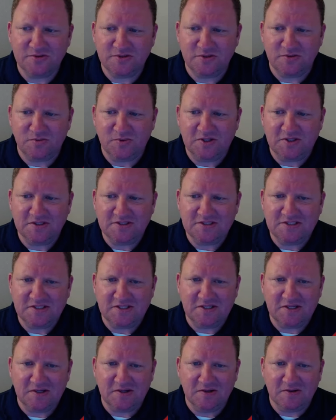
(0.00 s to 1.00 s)
So we can
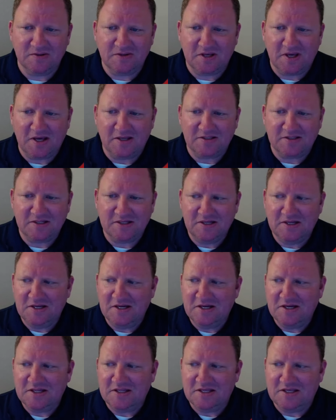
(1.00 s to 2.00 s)
see here that
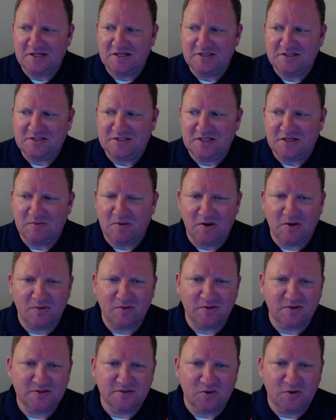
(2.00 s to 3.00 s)
the
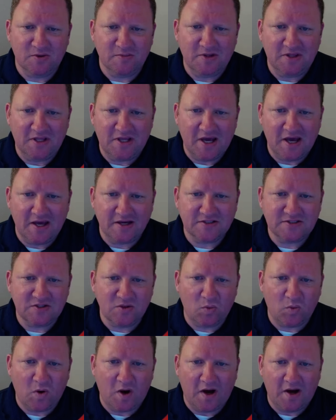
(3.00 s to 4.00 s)
0 is going to be the
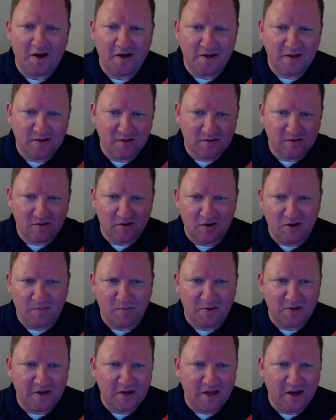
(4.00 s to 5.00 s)
X, the Y
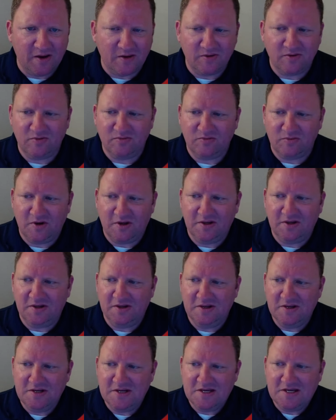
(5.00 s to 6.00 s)
up and down,
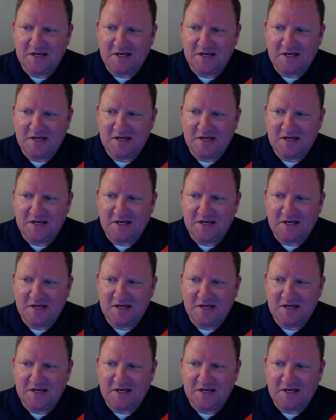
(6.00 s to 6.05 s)
right?